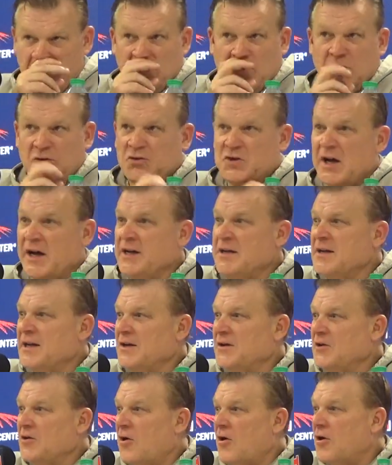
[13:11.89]
Well, Jaden
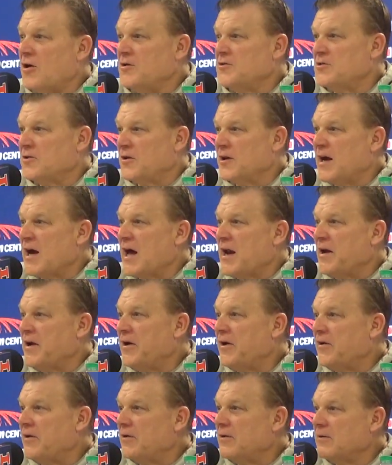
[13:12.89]
didn't guard until he got
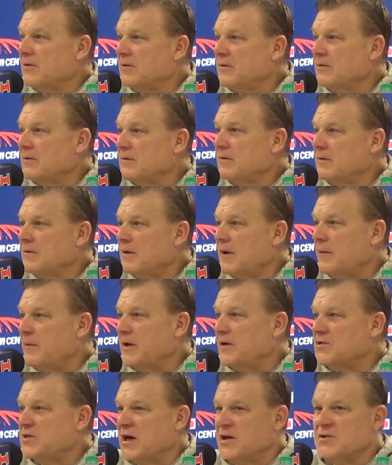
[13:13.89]
here. I
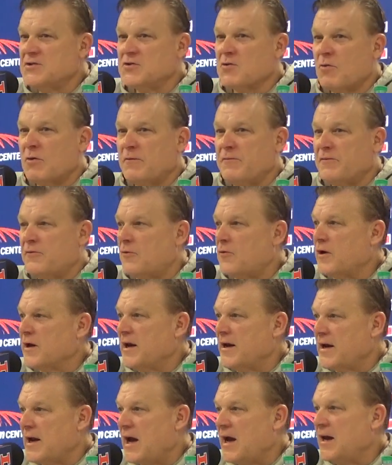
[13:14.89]
mean, Jaden scored 40
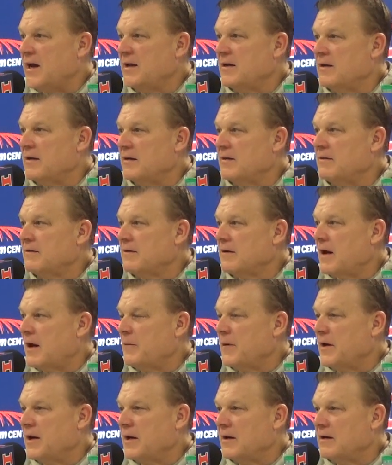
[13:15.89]
a night, and I
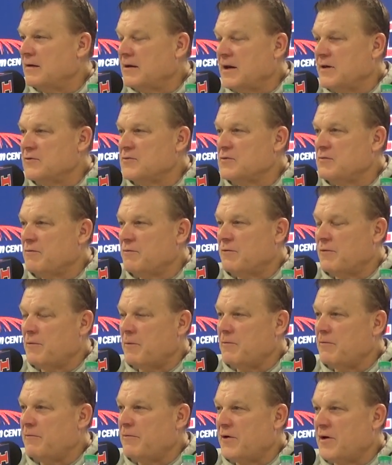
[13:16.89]
mean, he's
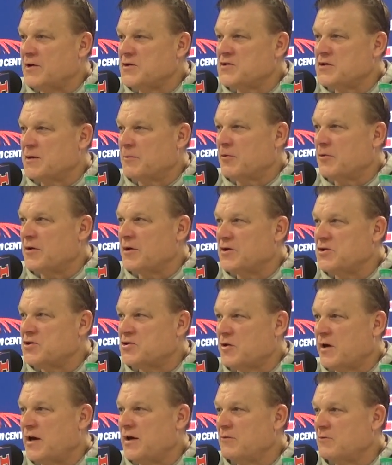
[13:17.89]
very similar to
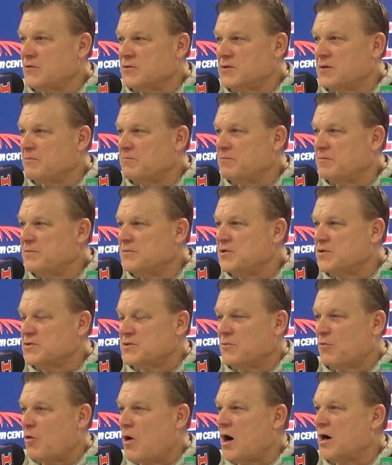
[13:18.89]
Trent, was just
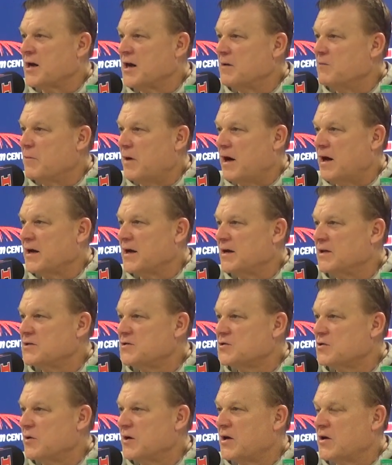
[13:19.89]
a walking bucket,
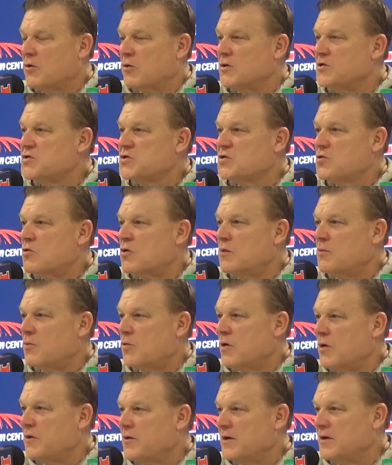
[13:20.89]
so he could always score
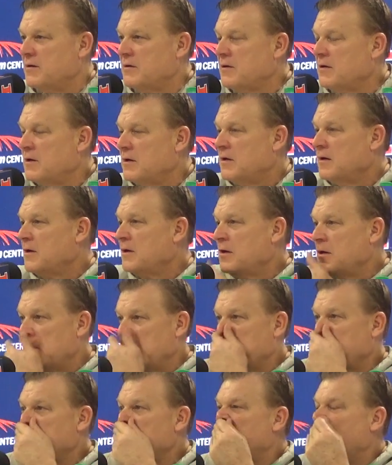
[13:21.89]
more than,
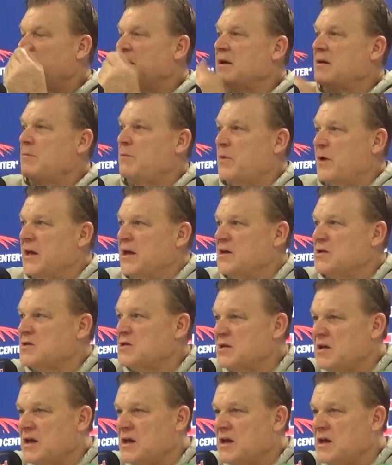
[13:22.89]
but he